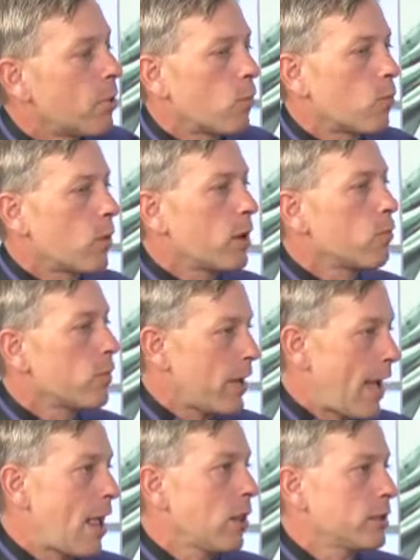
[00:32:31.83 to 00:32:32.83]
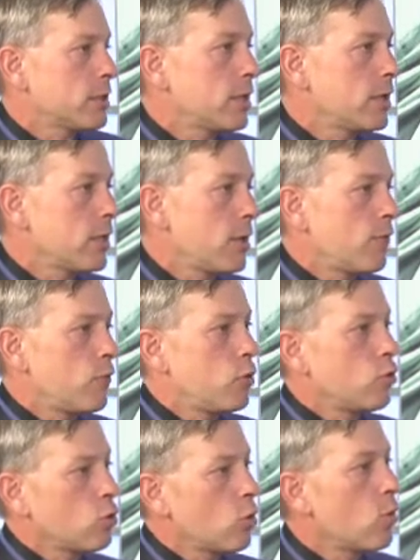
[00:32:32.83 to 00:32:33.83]
but in reality if
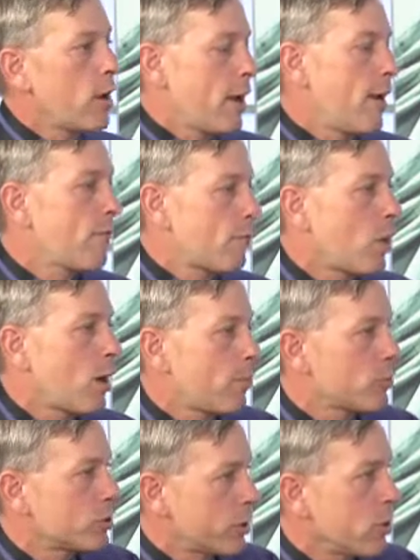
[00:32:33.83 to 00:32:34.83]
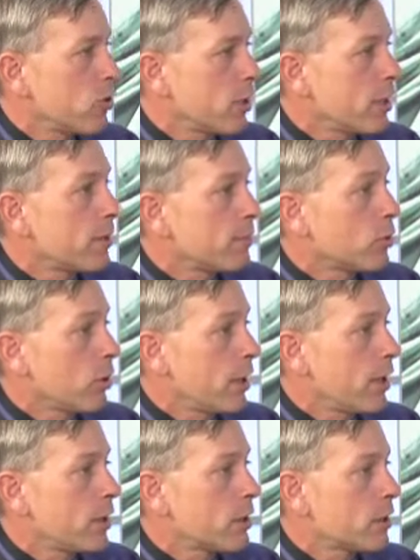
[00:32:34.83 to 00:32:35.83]
you don't have proper security in
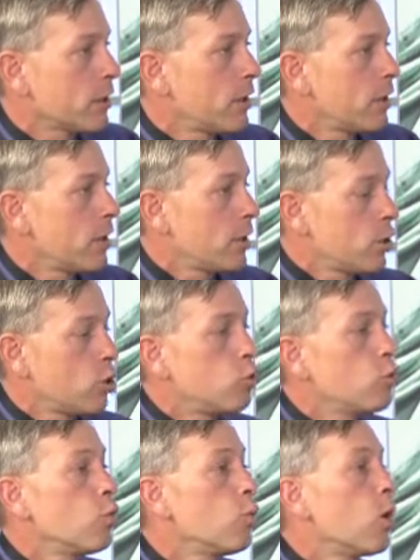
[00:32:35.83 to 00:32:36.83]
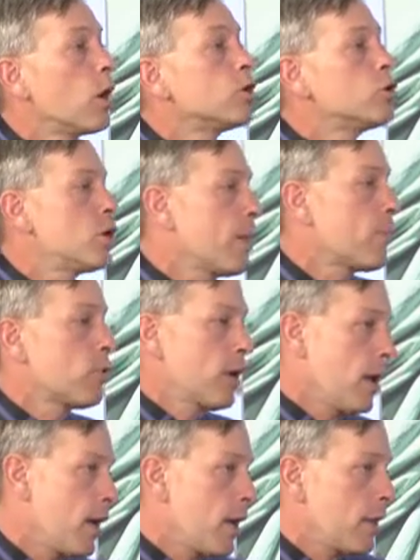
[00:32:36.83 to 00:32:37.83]
place you
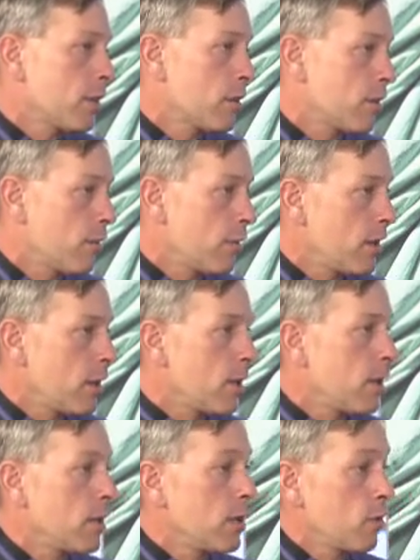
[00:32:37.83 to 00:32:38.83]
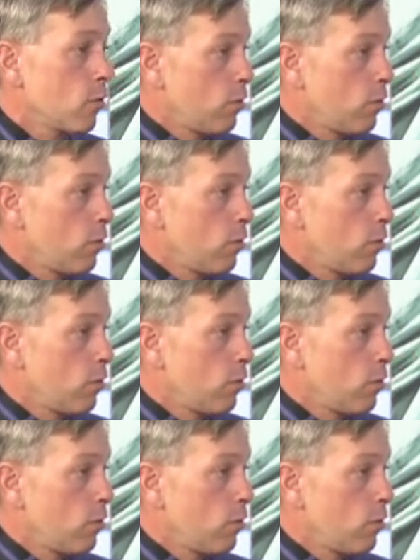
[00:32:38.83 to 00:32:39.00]
jeopardize the